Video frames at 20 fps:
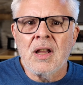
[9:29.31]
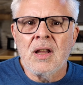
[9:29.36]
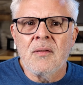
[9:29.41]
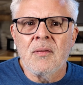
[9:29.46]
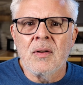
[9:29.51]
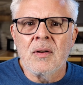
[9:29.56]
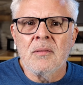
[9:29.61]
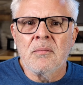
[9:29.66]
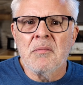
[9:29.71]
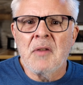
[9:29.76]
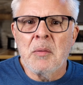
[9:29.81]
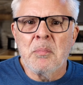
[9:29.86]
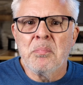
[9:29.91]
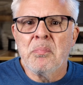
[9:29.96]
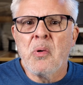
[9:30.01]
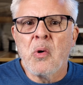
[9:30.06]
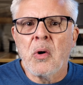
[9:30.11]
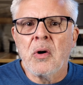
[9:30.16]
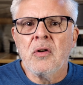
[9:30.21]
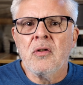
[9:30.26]
even
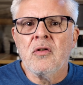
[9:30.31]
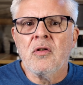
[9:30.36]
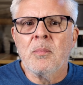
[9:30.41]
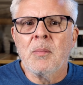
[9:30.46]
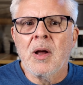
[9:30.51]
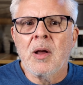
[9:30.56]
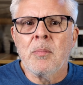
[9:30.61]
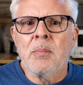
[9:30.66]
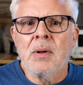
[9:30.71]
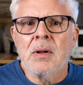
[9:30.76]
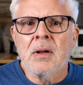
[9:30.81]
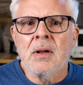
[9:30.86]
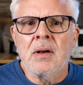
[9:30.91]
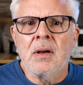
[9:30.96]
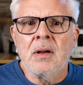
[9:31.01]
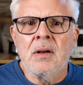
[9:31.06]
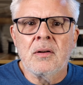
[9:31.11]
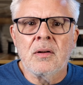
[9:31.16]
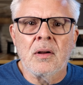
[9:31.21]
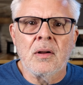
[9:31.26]
important to my
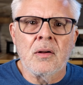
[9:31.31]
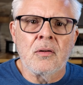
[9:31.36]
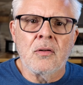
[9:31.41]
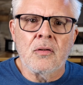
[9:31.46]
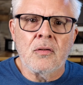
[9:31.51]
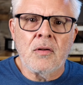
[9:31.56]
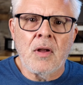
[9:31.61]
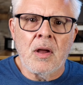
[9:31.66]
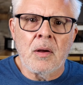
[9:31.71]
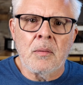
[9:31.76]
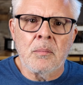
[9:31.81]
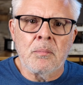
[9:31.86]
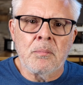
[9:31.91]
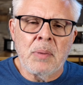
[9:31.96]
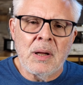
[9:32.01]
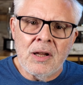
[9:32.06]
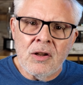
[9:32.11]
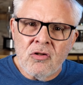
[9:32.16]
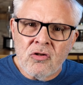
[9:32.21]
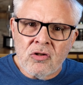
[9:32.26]
ability to understand
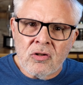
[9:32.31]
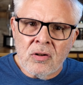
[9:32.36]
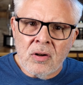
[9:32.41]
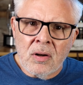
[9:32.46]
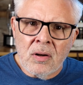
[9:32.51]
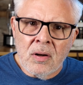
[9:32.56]
pitch?